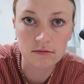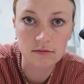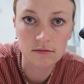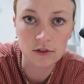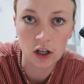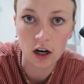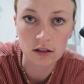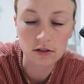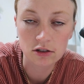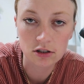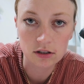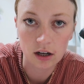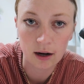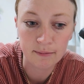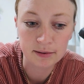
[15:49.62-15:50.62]

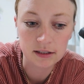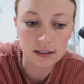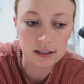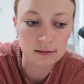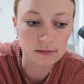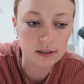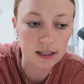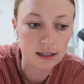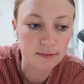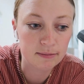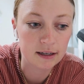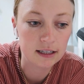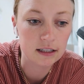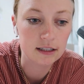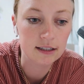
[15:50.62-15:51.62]
non-stop, it seems like,
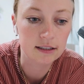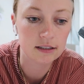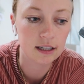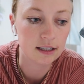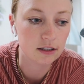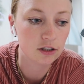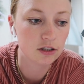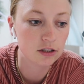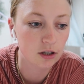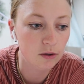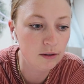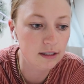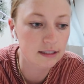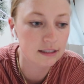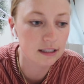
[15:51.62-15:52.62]
but it's like
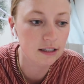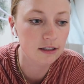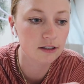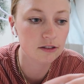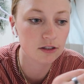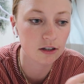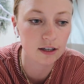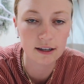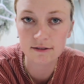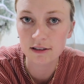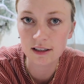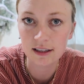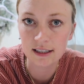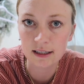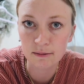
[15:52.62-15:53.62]
so easy. You don't have
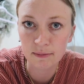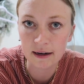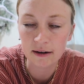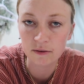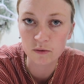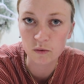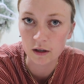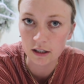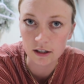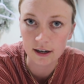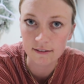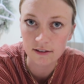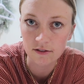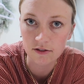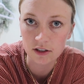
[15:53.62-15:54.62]
to think about what you're
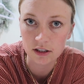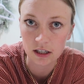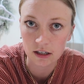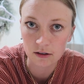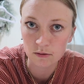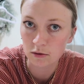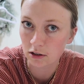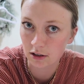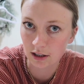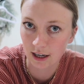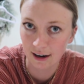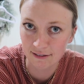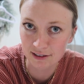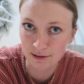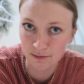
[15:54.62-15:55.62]
having for dinner. We're just
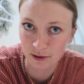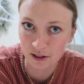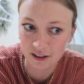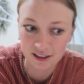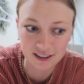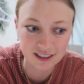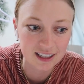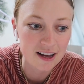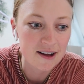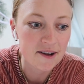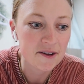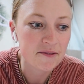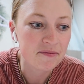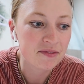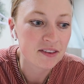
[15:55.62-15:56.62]
having burgers.
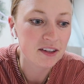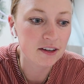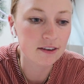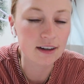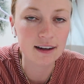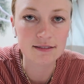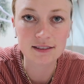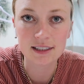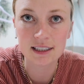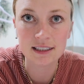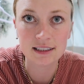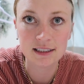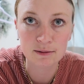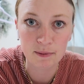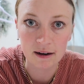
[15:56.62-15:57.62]
You don't have to
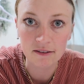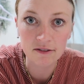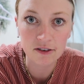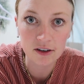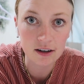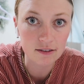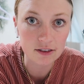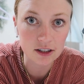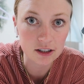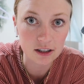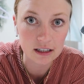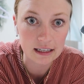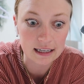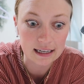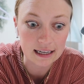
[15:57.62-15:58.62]
spend forever
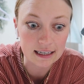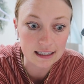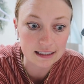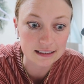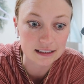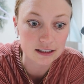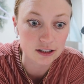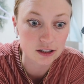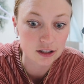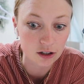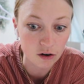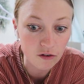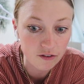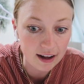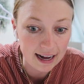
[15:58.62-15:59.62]
cooking it because it's
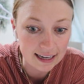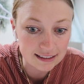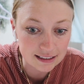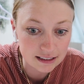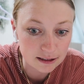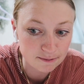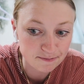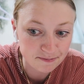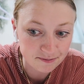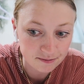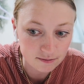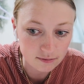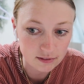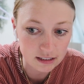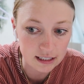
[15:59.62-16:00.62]
so fast,
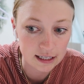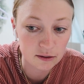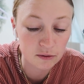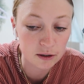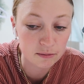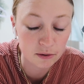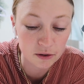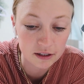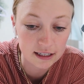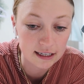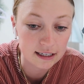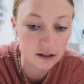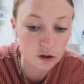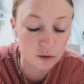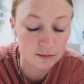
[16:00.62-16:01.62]
and we're both
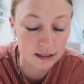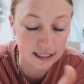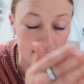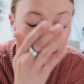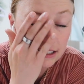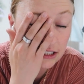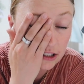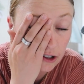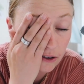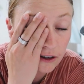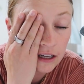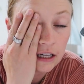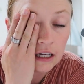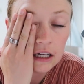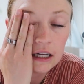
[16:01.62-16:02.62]
getting home late, so
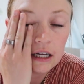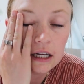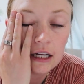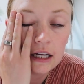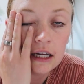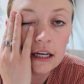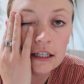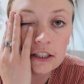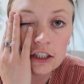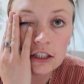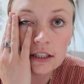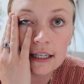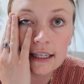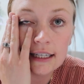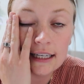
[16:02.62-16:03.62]
it's
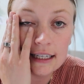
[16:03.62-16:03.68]
just like